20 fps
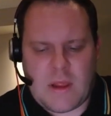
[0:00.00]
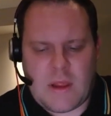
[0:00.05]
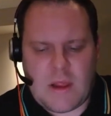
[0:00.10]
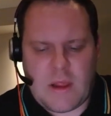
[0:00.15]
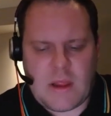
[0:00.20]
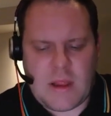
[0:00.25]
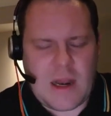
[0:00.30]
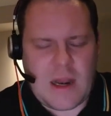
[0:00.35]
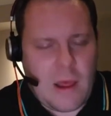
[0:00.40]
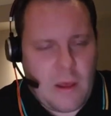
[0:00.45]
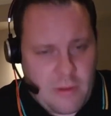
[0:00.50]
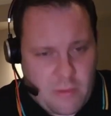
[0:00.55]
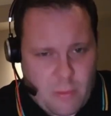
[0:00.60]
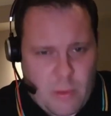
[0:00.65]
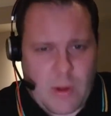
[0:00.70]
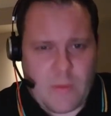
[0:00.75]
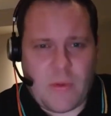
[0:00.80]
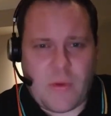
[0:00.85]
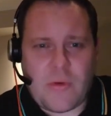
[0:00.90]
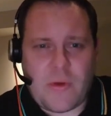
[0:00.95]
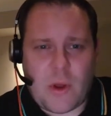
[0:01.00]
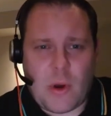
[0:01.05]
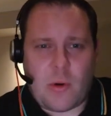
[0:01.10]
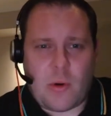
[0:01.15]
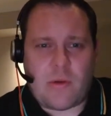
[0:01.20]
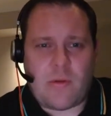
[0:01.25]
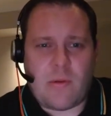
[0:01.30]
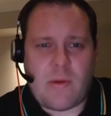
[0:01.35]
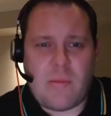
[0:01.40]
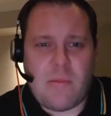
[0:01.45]
The last one, of
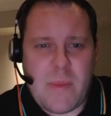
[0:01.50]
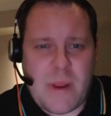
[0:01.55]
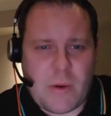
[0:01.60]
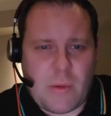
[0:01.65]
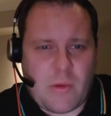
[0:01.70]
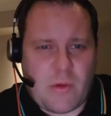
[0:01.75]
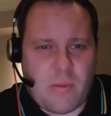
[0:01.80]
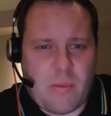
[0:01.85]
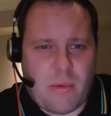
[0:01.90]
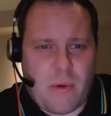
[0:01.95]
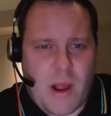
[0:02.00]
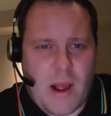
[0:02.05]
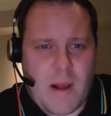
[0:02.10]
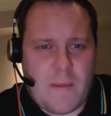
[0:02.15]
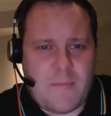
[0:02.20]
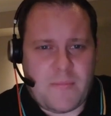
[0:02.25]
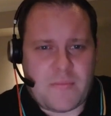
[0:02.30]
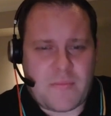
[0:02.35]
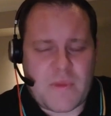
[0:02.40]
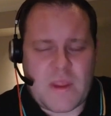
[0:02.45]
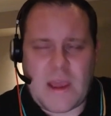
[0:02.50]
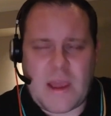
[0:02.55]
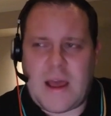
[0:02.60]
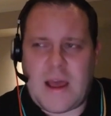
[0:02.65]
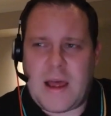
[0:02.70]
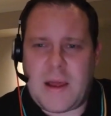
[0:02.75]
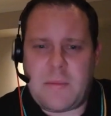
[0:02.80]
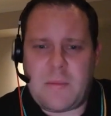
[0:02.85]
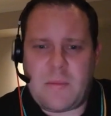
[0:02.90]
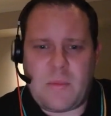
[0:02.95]
course, was Middlesbrough.
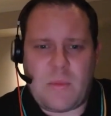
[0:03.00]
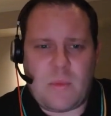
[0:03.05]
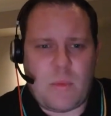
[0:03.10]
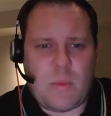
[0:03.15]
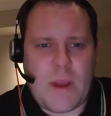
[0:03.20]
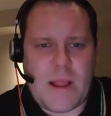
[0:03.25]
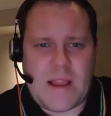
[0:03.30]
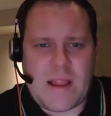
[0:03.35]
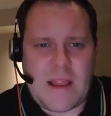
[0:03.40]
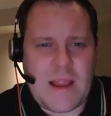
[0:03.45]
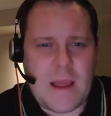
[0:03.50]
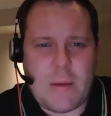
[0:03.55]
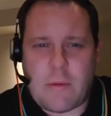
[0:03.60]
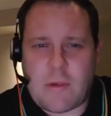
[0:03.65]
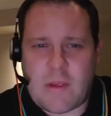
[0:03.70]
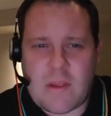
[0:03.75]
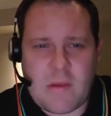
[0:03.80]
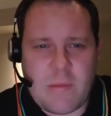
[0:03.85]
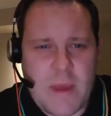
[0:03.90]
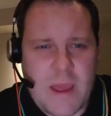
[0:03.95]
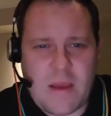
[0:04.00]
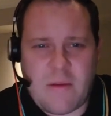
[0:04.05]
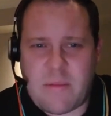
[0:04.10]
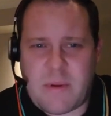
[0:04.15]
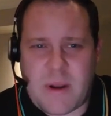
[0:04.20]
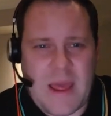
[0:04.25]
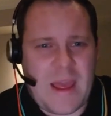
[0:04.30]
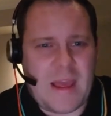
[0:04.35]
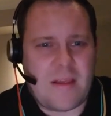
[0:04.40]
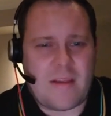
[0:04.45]
When there was a spate of
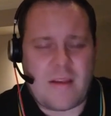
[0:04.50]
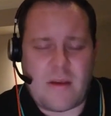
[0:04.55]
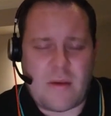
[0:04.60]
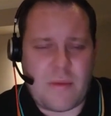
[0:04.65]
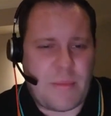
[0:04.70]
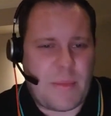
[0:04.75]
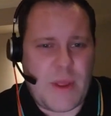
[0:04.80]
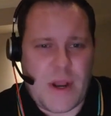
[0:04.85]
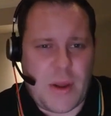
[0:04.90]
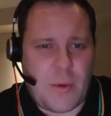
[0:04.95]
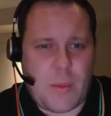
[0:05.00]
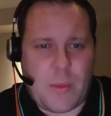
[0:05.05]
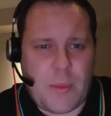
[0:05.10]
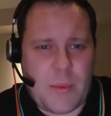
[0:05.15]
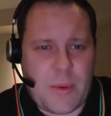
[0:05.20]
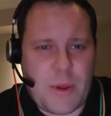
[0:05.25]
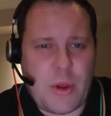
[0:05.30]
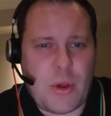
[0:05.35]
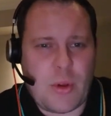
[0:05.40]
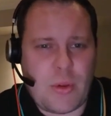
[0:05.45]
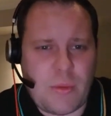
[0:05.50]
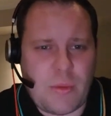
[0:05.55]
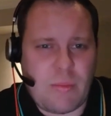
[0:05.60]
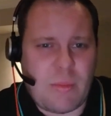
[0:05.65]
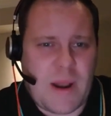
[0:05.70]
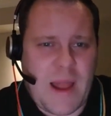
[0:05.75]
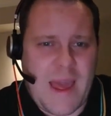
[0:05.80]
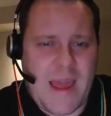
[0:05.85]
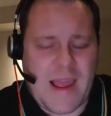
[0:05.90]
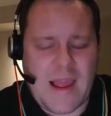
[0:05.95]
players that
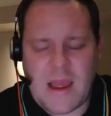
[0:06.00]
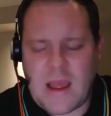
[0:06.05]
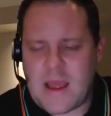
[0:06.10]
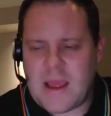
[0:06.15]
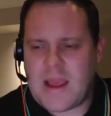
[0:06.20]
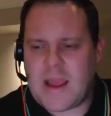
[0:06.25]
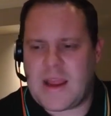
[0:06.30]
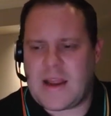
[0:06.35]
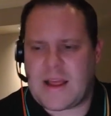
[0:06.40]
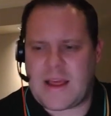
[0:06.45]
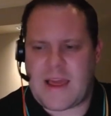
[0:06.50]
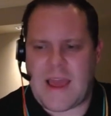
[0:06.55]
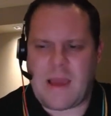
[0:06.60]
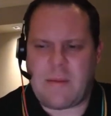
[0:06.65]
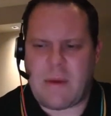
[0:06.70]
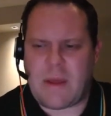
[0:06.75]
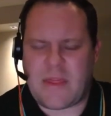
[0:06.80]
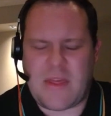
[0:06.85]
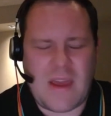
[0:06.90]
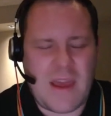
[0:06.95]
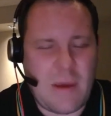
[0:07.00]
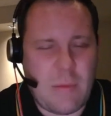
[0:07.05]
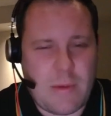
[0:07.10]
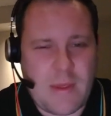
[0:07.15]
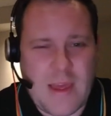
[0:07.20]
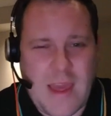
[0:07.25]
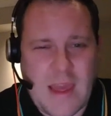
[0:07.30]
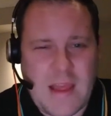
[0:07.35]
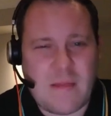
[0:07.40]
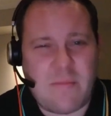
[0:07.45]
couldn't play in a game. I think it
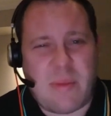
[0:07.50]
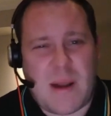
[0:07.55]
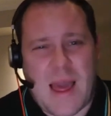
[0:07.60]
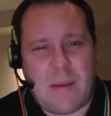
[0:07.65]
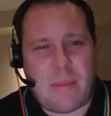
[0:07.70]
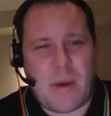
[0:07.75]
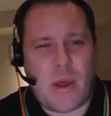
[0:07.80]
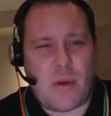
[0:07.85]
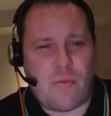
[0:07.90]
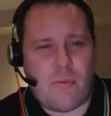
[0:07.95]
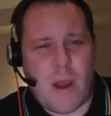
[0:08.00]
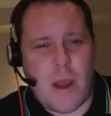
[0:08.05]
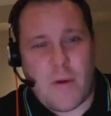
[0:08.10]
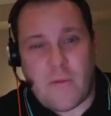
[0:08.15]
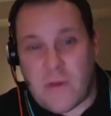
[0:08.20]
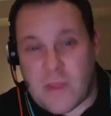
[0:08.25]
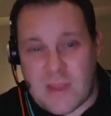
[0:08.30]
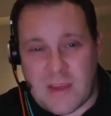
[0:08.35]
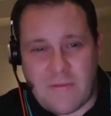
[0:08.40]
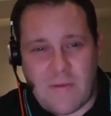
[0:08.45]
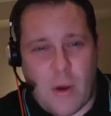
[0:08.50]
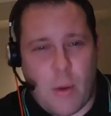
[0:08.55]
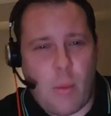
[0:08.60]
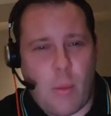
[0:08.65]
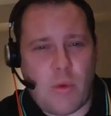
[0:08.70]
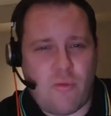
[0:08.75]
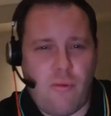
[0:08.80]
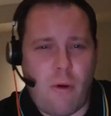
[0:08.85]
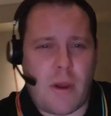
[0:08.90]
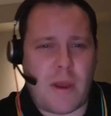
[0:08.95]
was against Blackburn Rovers, if I
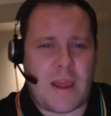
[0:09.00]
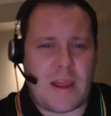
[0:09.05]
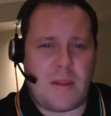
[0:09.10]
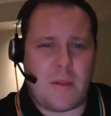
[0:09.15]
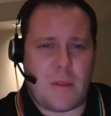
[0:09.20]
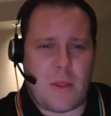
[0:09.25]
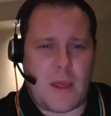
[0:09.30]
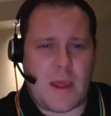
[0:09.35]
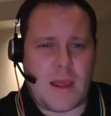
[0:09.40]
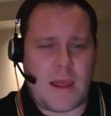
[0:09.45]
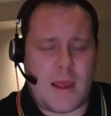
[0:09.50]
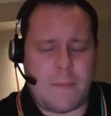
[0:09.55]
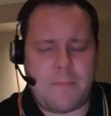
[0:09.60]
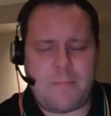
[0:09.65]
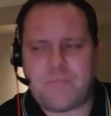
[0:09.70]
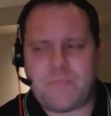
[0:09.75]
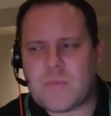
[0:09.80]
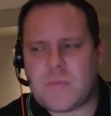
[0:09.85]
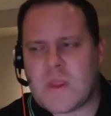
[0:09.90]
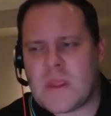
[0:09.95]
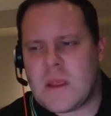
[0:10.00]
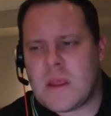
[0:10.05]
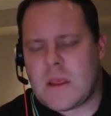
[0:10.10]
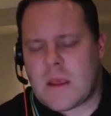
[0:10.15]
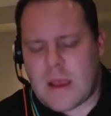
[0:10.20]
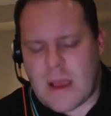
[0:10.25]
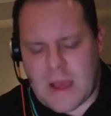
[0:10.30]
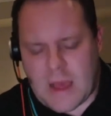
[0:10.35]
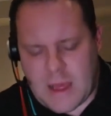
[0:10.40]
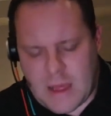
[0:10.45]
was right in thinking.
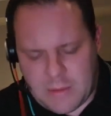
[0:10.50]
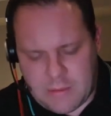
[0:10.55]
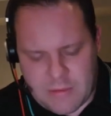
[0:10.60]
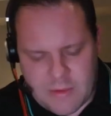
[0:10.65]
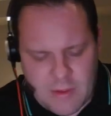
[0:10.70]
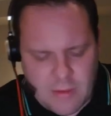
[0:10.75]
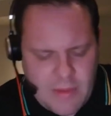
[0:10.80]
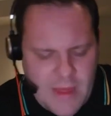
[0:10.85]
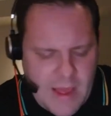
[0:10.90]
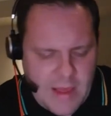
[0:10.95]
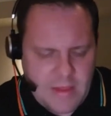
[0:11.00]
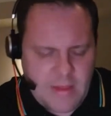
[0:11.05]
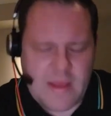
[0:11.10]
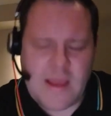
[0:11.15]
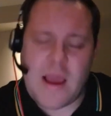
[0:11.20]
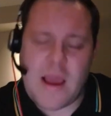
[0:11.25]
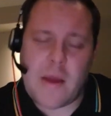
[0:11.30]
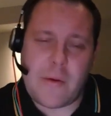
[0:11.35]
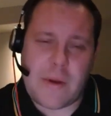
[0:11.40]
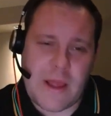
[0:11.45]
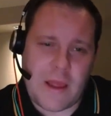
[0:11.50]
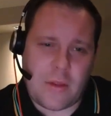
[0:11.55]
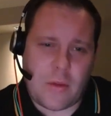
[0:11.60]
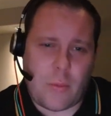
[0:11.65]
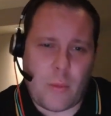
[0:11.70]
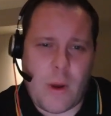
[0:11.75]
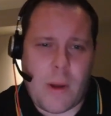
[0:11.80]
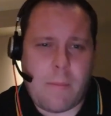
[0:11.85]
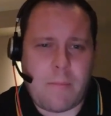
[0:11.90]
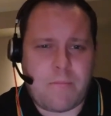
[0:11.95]
So that's the only
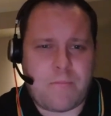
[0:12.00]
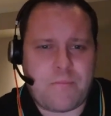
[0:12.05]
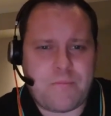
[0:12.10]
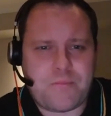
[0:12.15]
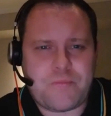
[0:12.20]
other one.